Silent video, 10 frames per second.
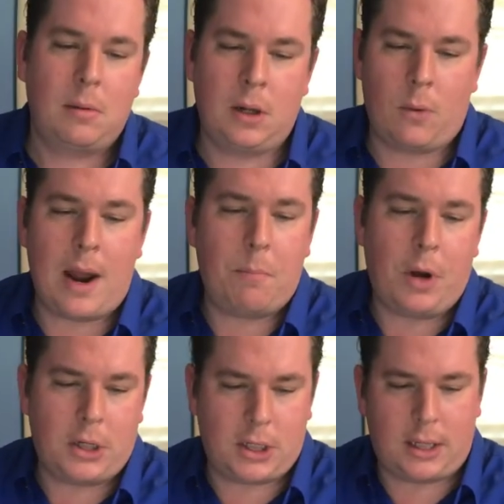A little
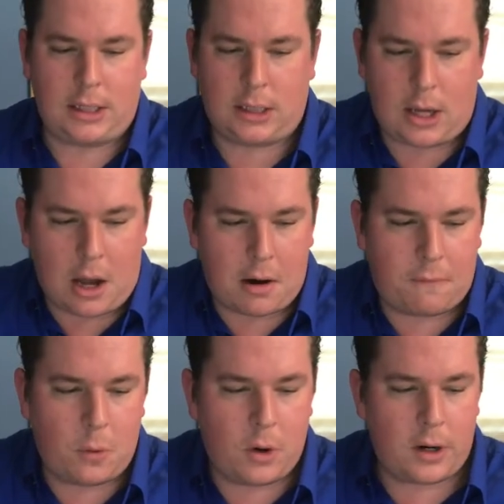rambunctious. I just got
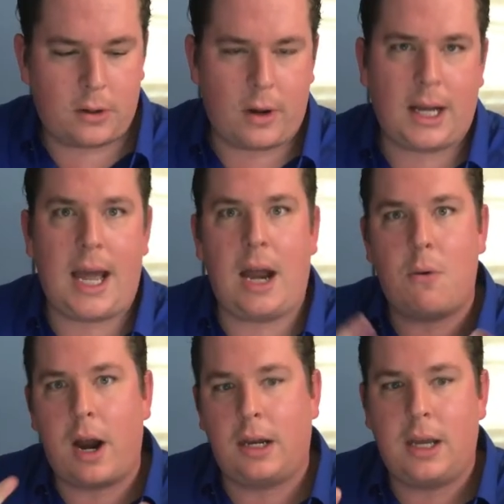off of work, so I kind
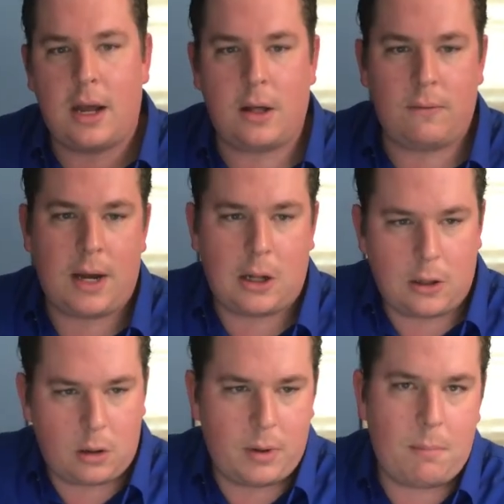of wanted to yell and vent a
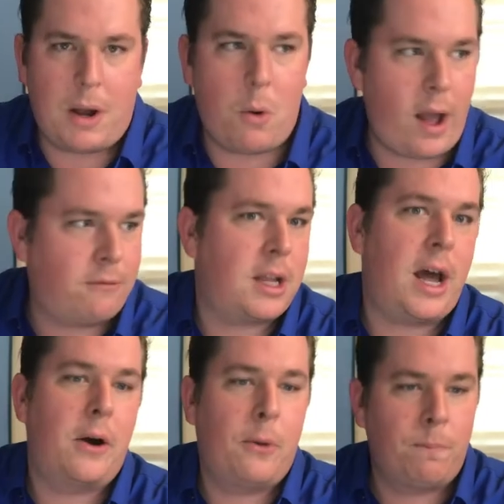little bit. My wife's
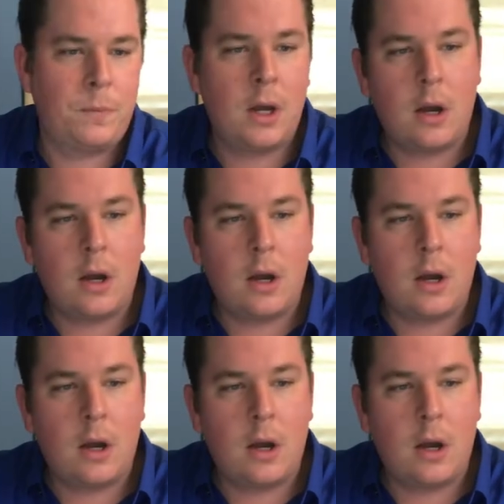not home.